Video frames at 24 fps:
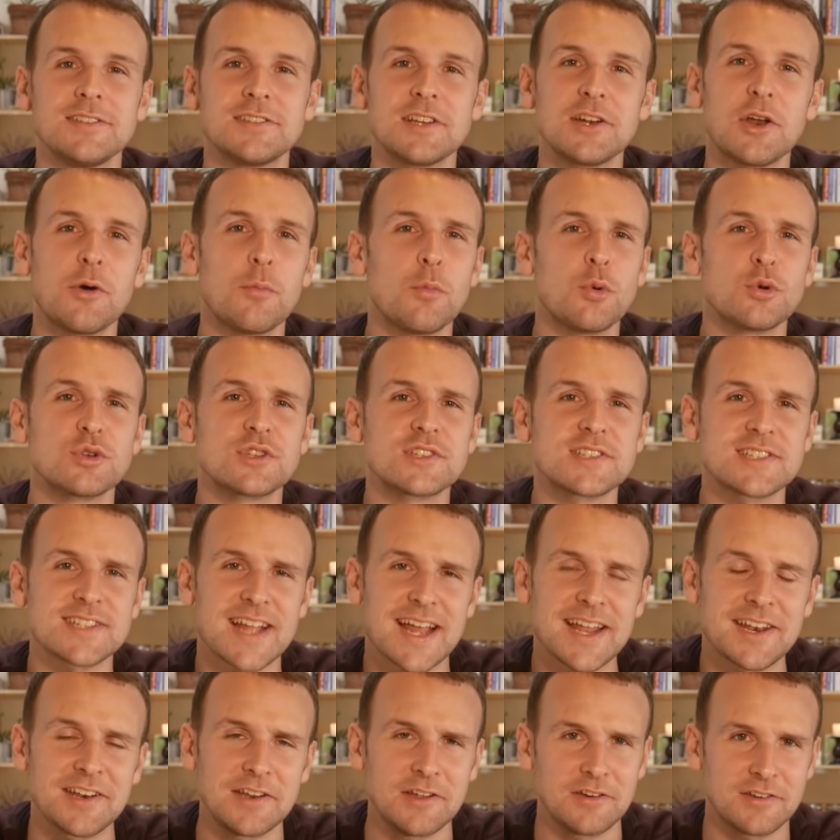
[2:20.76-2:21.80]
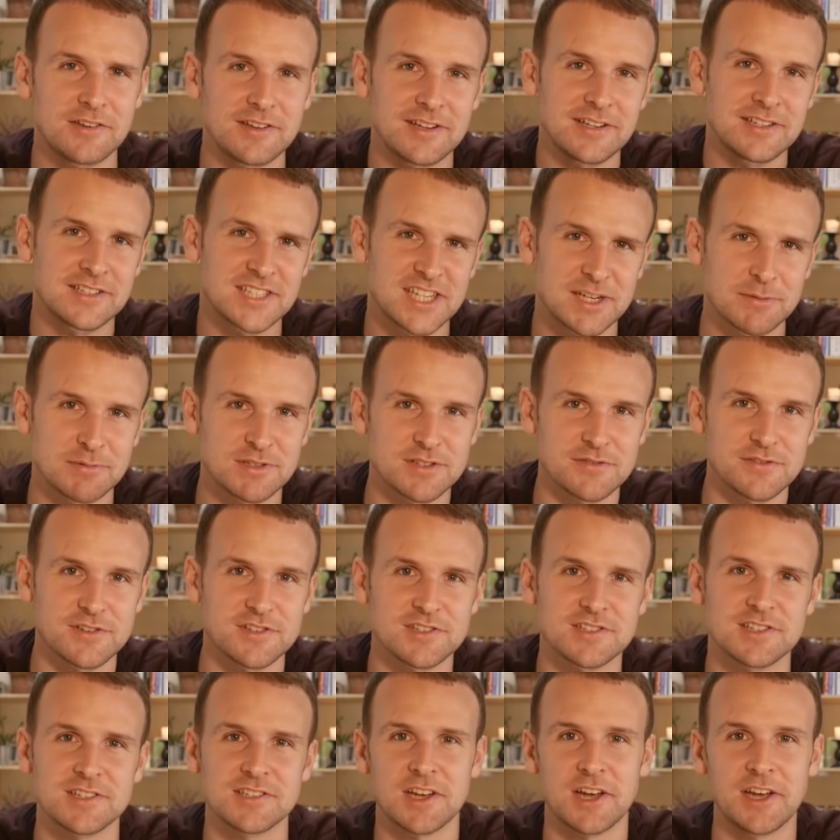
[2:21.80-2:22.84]
is a lot more standard in terms of
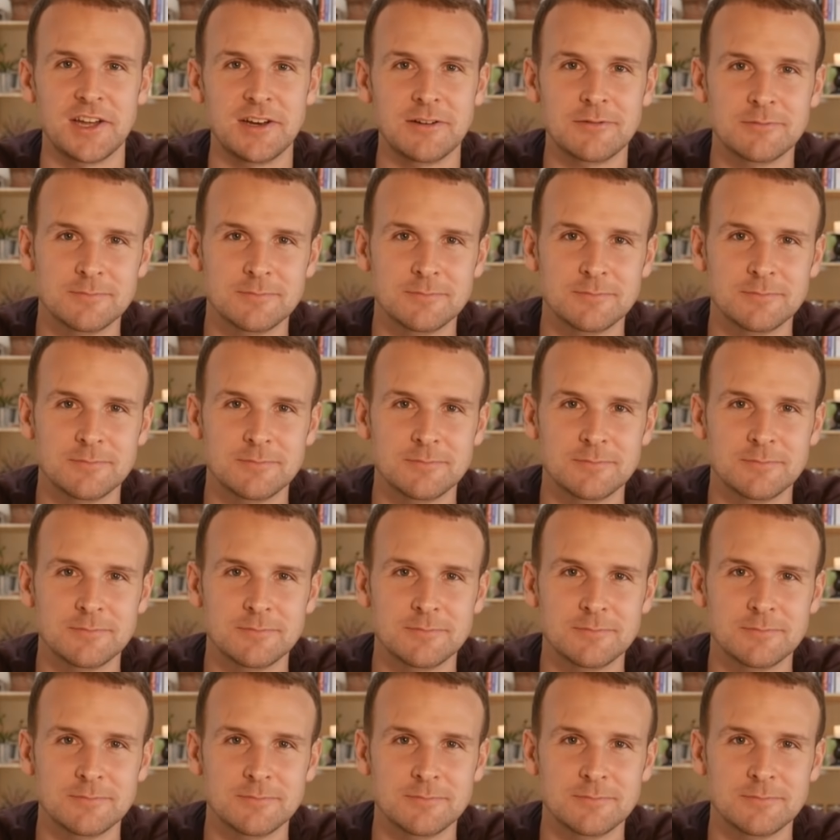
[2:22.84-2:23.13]
its design,